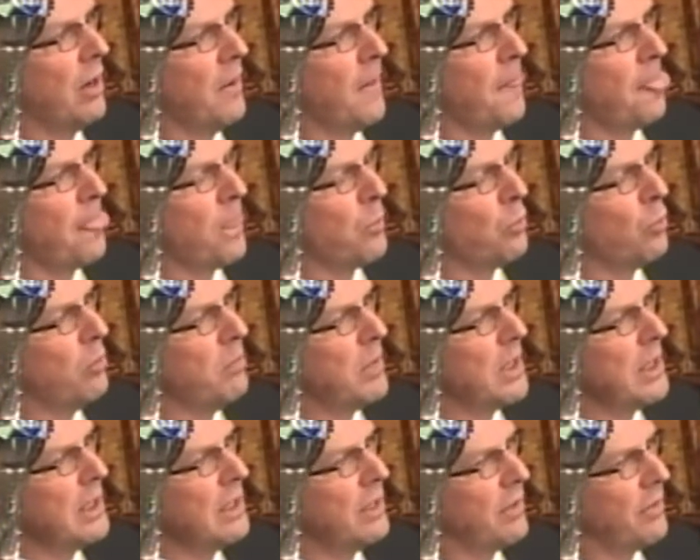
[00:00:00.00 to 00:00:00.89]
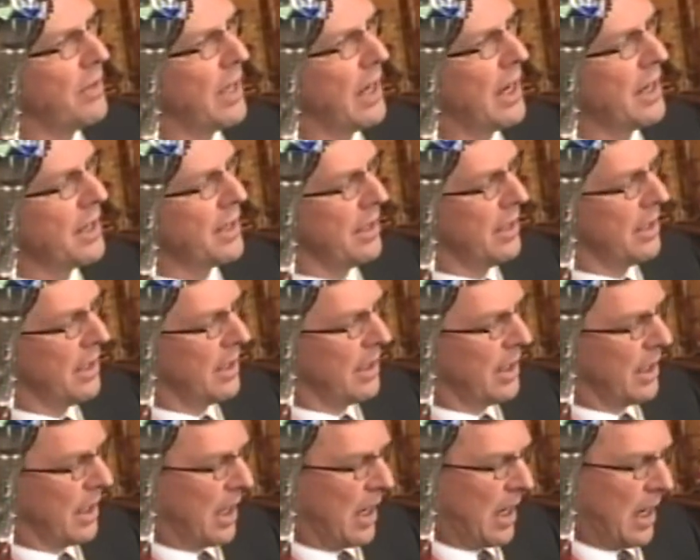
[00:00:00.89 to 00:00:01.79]
will mean that
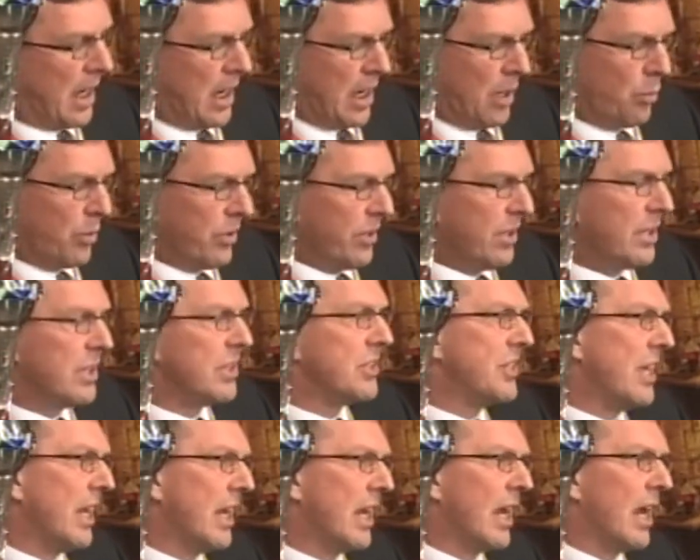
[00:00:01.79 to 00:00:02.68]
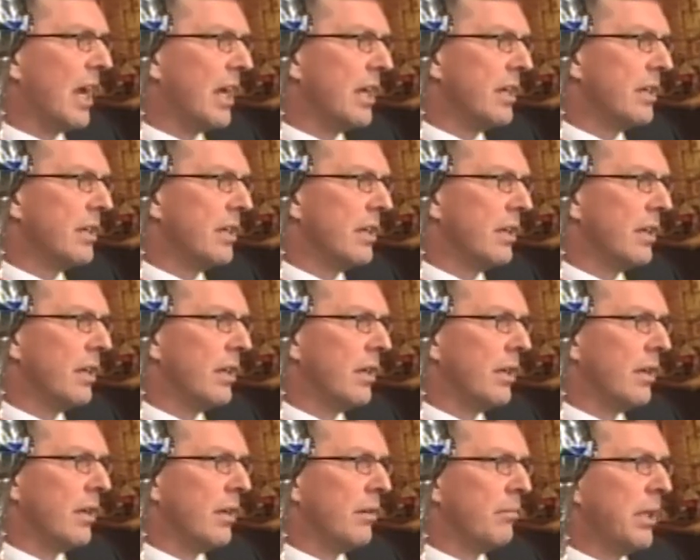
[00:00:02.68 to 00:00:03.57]
within a decade,
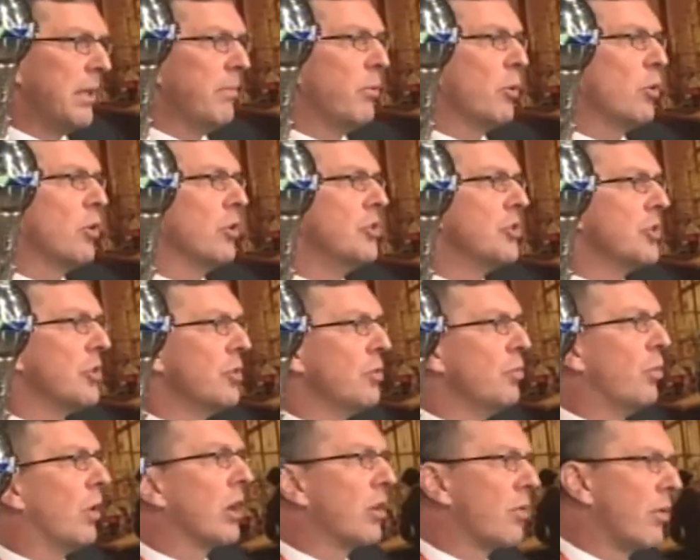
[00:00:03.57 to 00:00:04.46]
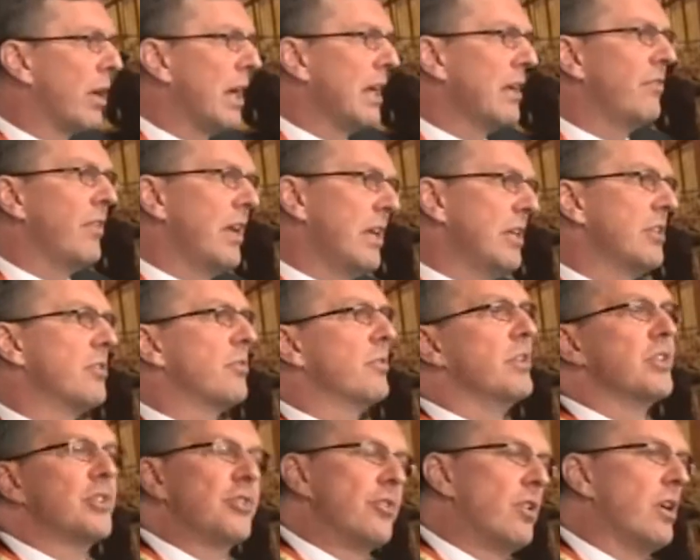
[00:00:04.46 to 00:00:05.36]
people can do what Craig Venter
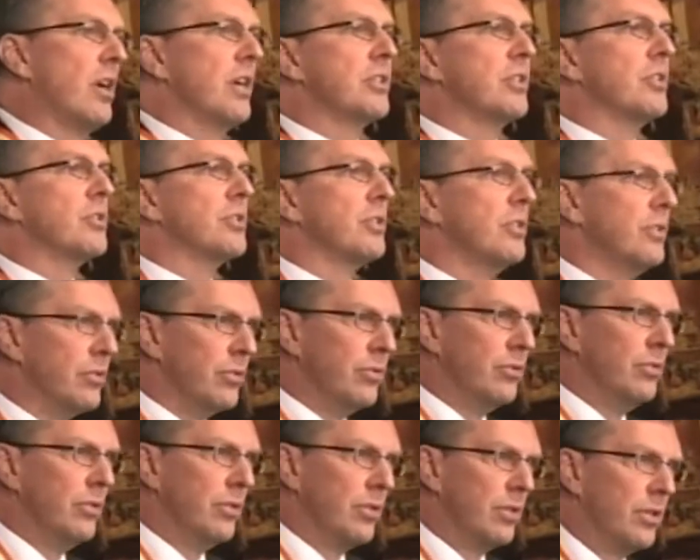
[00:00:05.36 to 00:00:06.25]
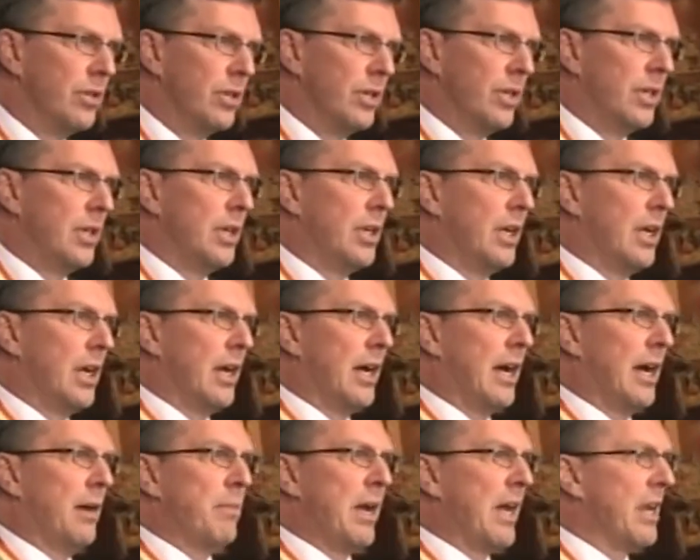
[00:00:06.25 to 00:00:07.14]
is trying to do
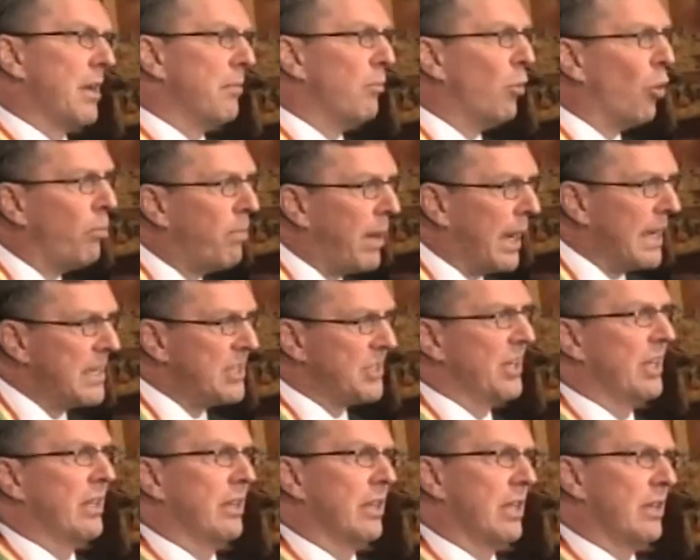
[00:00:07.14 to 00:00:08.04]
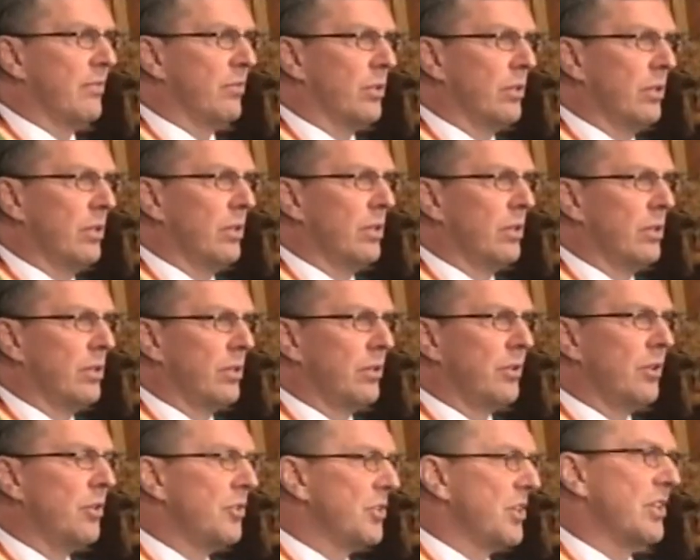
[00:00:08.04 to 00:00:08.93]
at a more basic level,
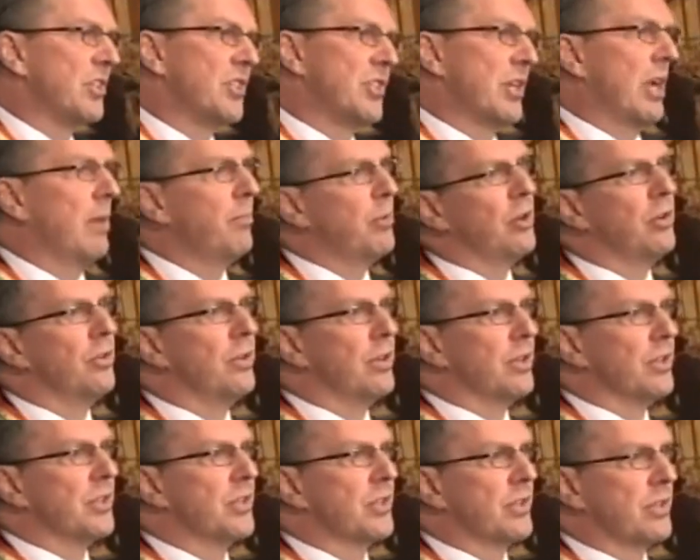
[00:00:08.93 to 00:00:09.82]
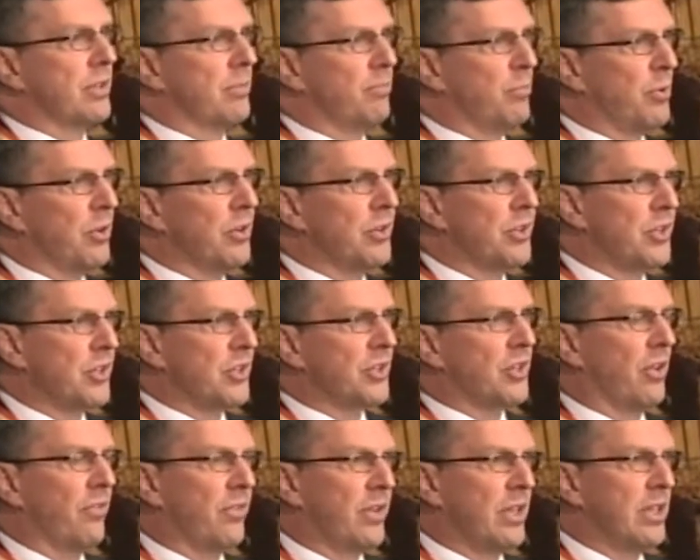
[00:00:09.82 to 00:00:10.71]
using subunits purchased
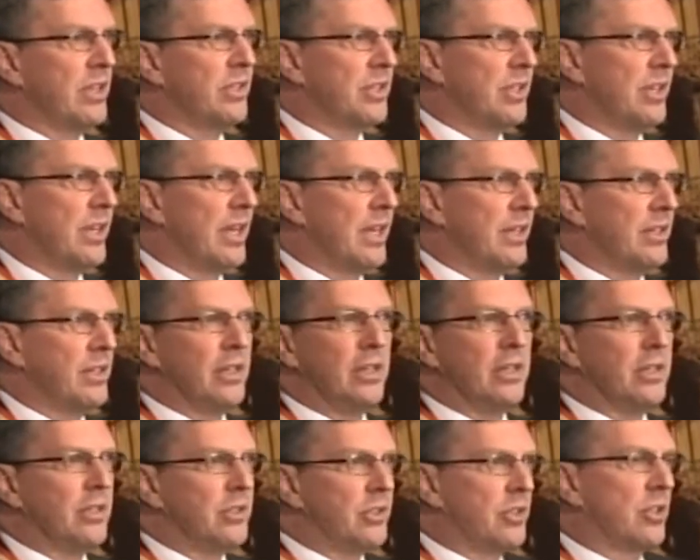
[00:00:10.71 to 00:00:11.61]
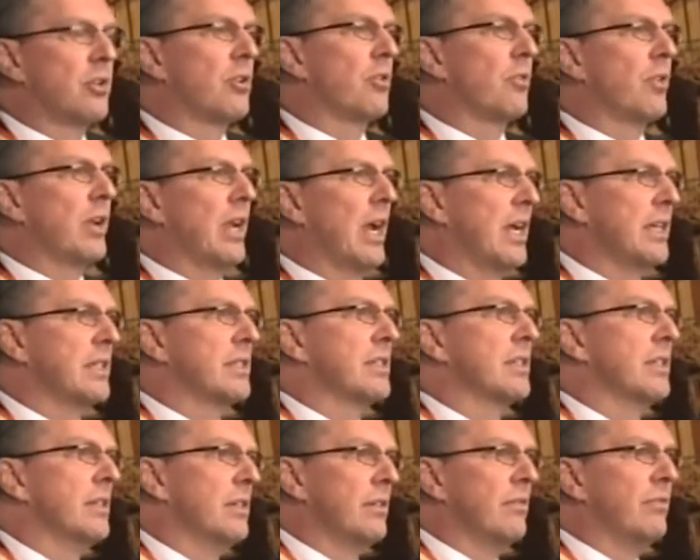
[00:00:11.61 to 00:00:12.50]
on the internet to create
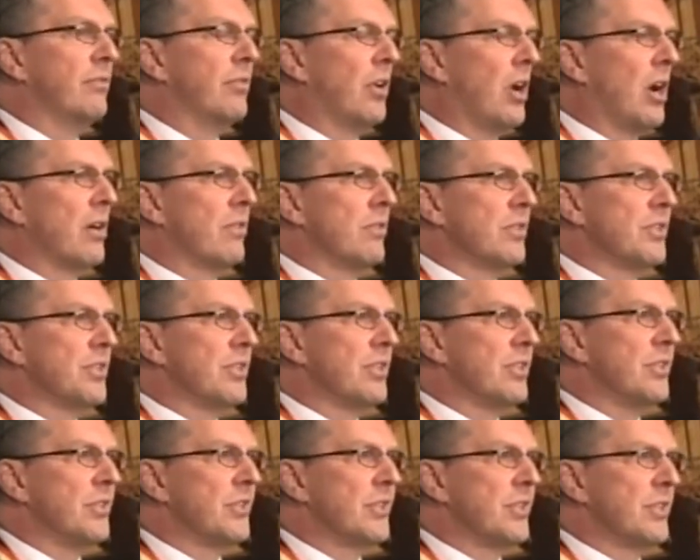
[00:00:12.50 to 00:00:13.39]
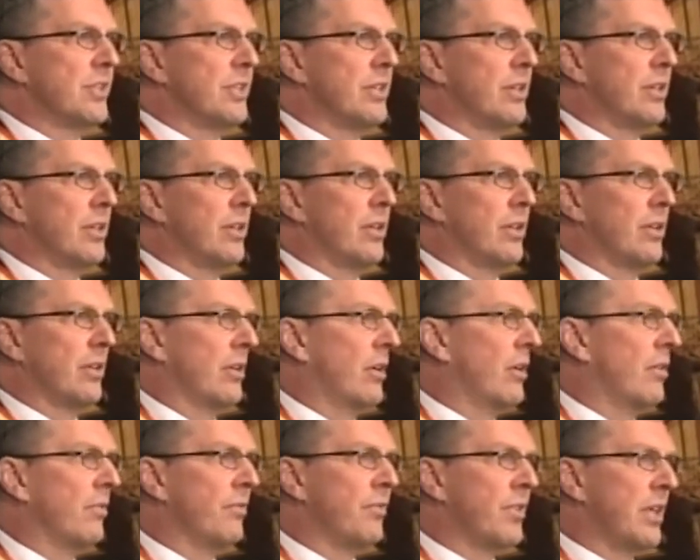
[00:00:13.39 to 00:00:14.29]
viruses
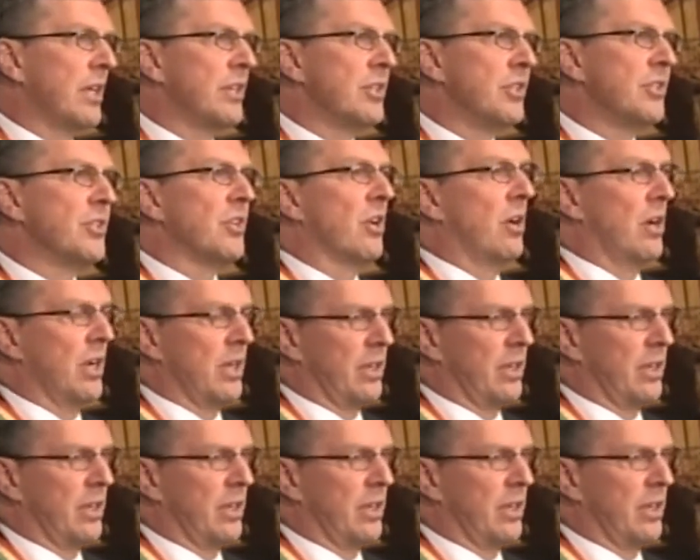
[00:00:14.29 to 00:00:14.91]
of their design.